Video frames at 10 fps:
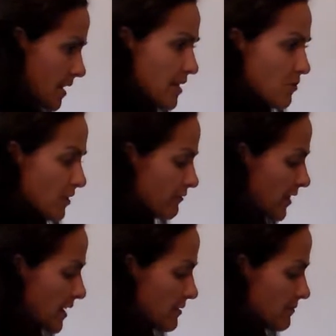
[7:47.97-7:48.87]
And they work
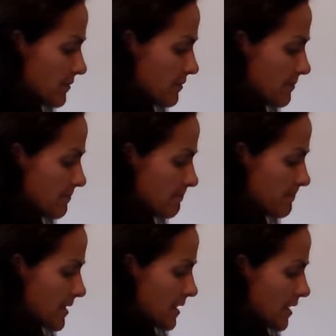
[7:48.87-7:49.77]
fine.
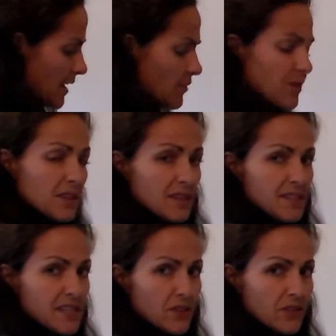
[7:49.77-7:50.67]
I don't think the
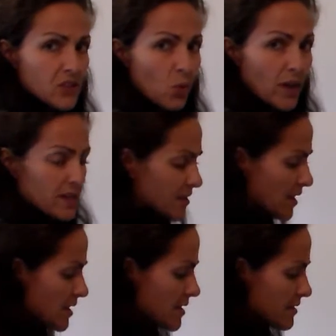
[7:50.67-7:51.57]
seal is quite as
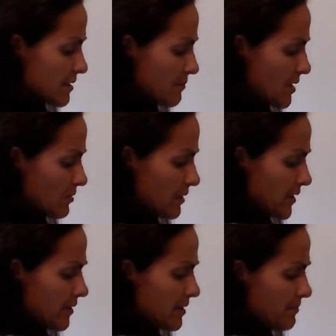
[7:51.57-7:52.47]
tight as the metal
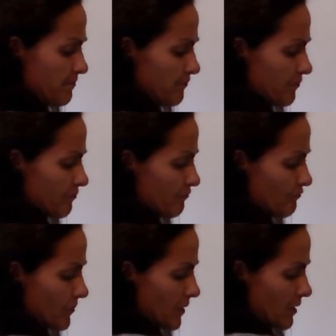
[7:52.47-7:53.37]
lids,
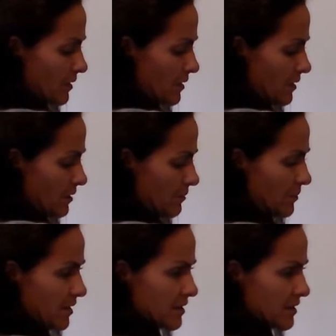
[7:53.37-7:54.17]
but